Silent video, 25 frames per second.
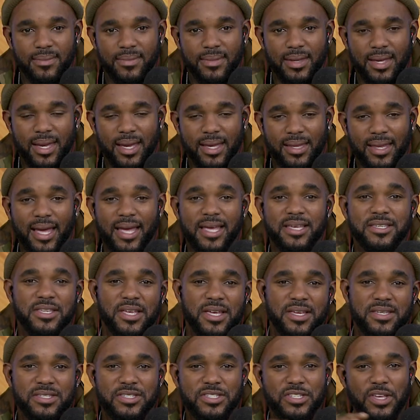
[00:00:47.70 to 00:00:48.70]
Yeah, like,
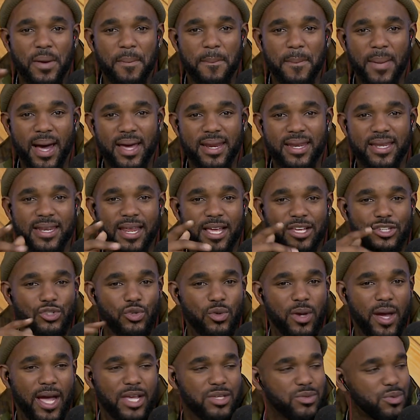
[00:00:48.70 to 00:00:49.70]
is there somebody
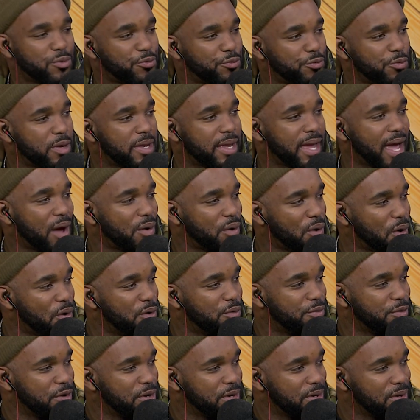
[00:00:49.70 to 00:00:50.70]
that you guys would freak out
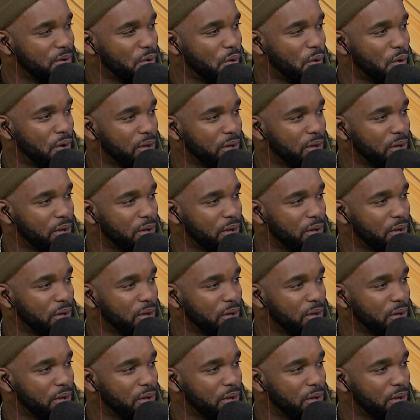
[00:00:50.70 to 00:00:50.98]
over?